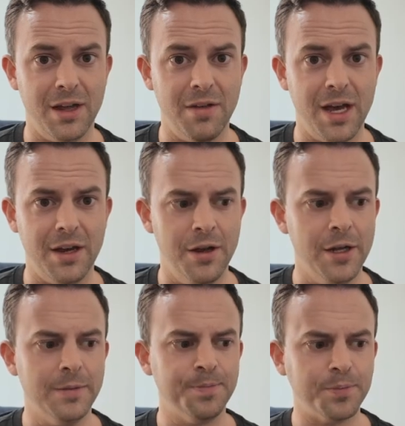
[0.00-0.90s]
I've had
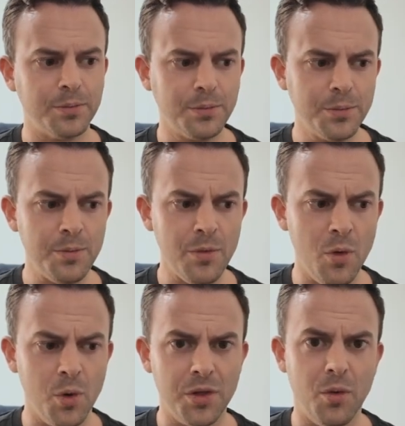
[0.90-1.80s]

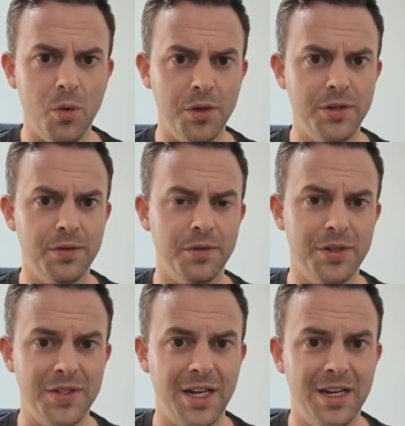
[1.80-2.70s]
with all the
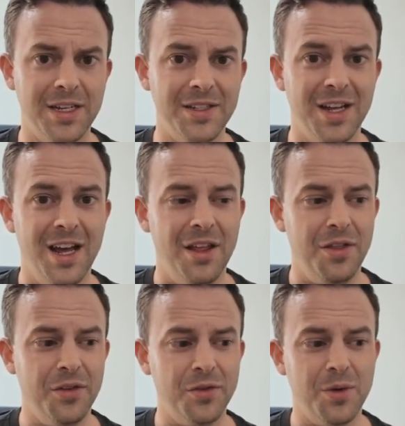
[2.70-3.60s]
different sailings,
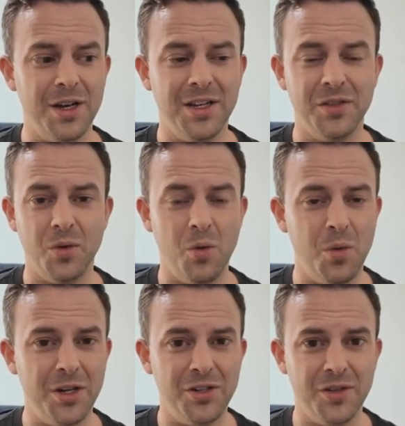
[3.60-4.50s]
this one has
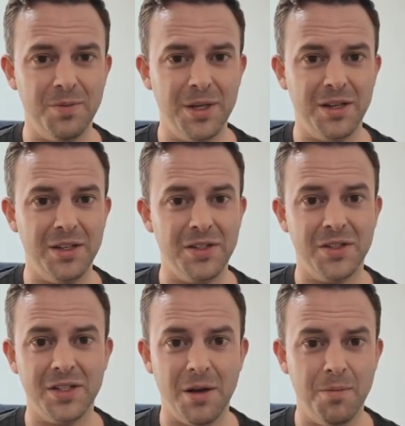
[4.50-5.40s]
always just been
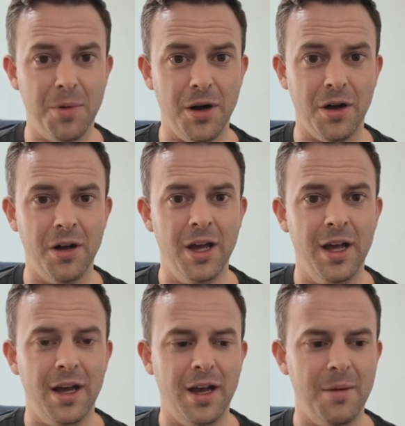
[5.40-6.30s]
subpar.
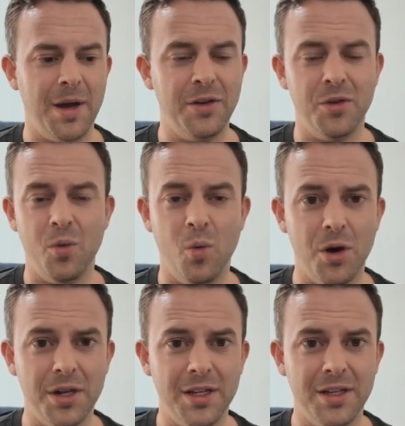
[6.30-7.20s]
I don't know
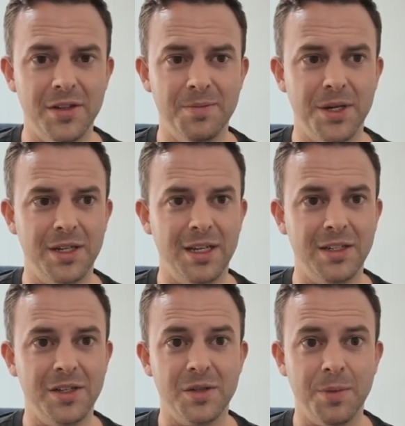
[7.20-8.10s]
what it is, but
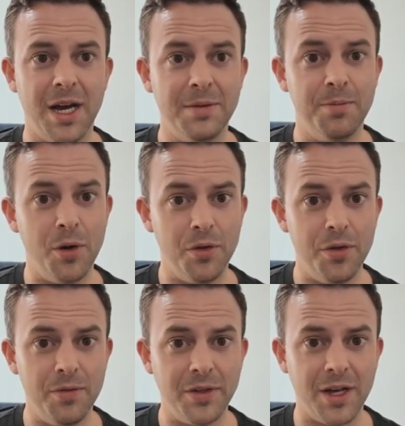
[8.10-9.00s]
despite both
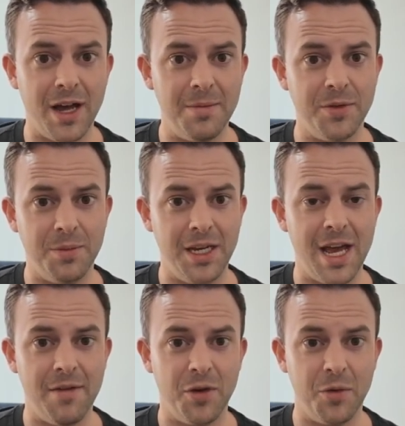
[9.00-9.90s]
of the times me
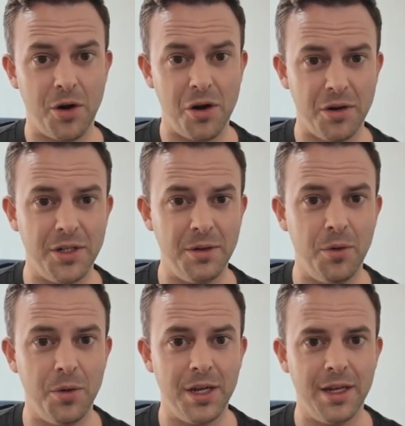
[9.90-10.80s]
having priority
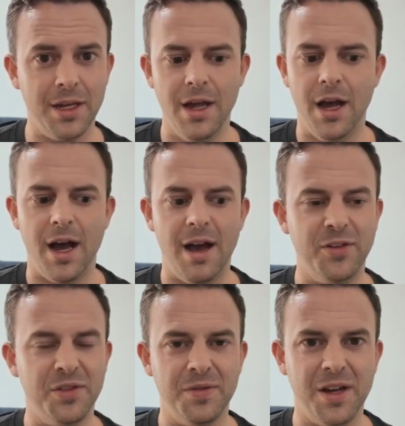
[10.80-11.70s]
boarding, I've
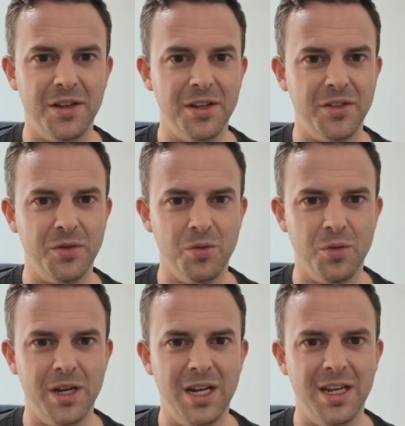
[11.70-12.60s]
just found that it's a
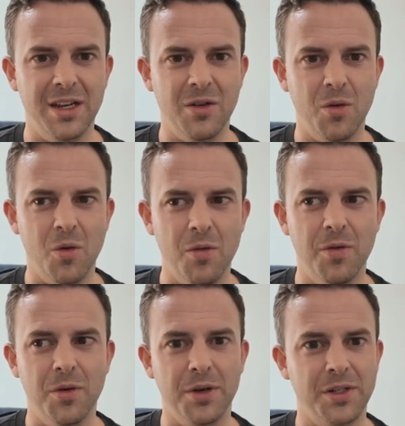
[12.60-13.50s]
really
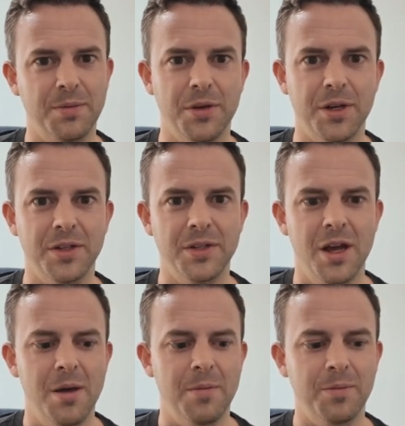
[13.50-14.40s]
awful experience.
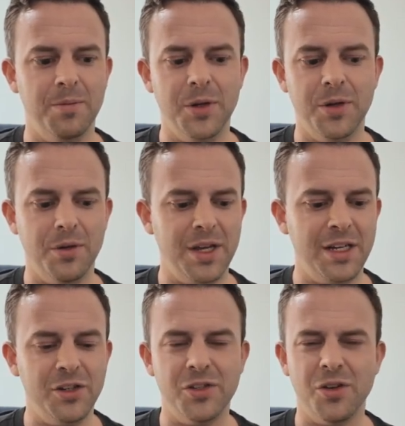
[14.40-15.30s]
You know, they
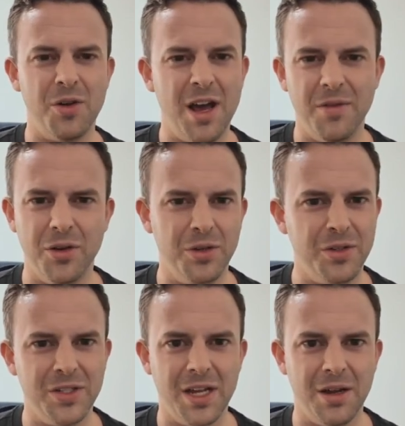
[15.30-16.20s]
just don't have a good
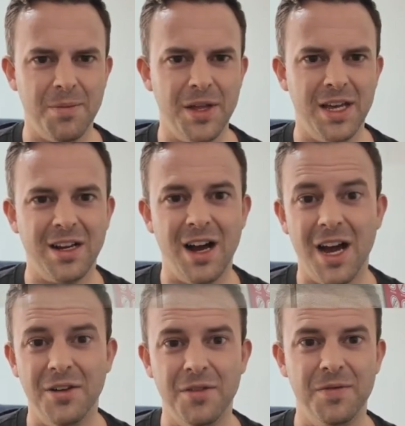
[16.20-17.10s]
setup there. It
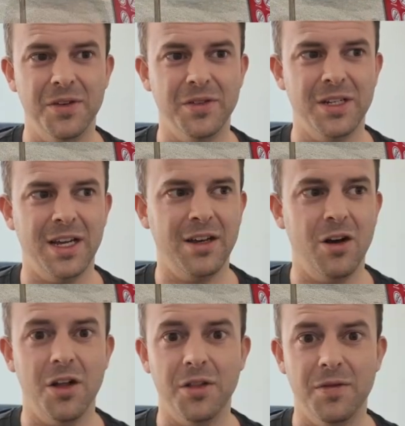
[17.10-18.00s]
kind of feels like
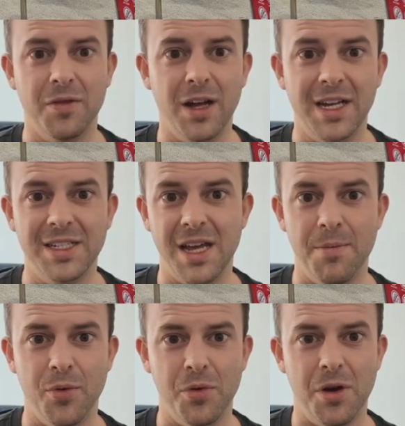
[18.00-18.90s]
on the fly,
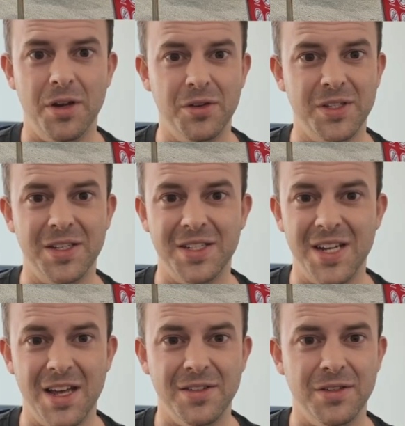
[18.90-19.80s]
temporary, because there's
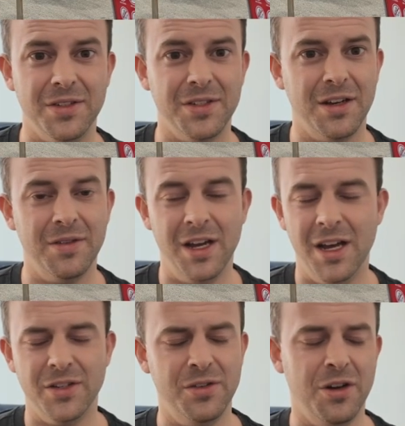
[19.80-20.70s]
tents and stuff.
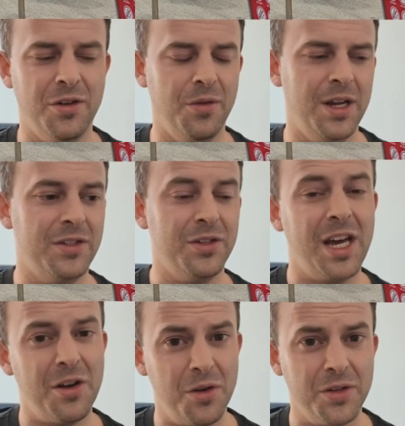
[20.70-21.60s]
It's not great. So
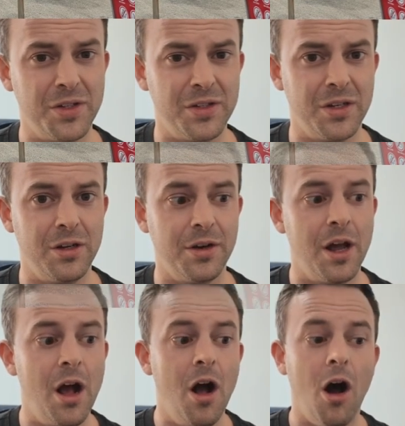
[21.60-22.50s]
that hurts us a lot.
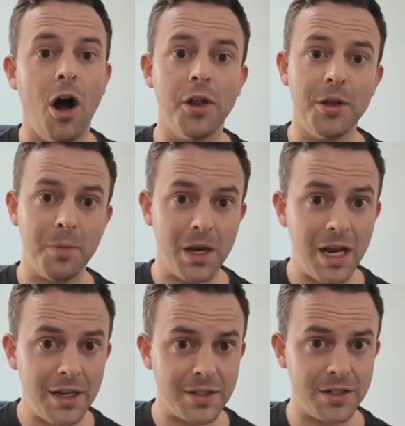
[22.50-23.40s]
On the
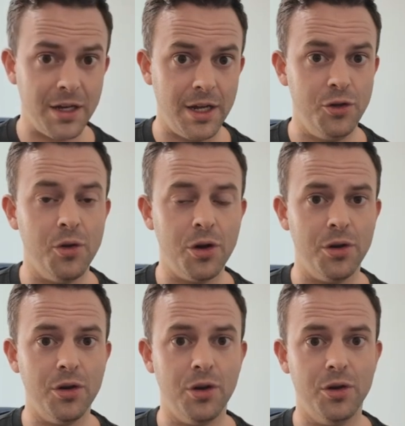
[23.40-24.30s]
plus side, you're
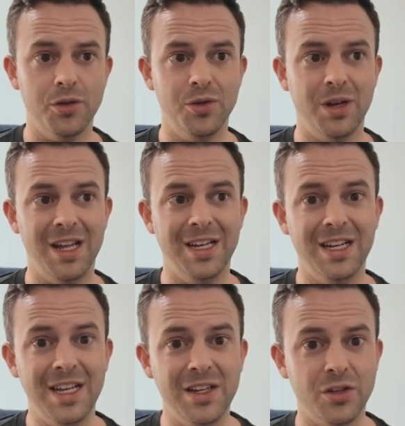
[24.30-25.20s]
going to go to at
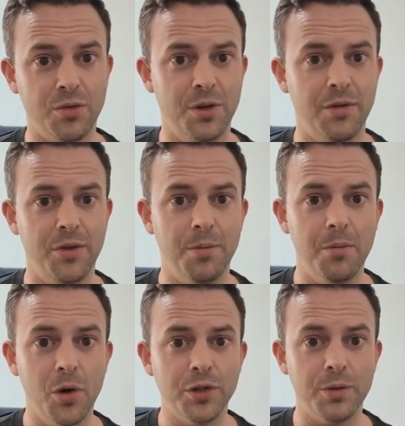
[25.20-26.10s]
least 3 of the
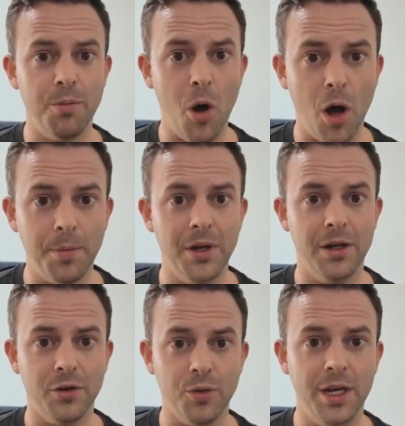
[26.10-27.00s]
most
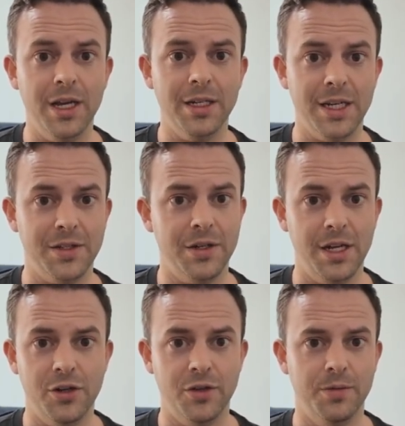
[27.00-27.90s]
popular Greek
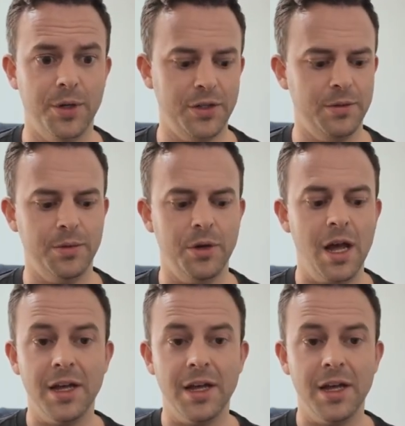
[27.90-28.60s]
destinations possible: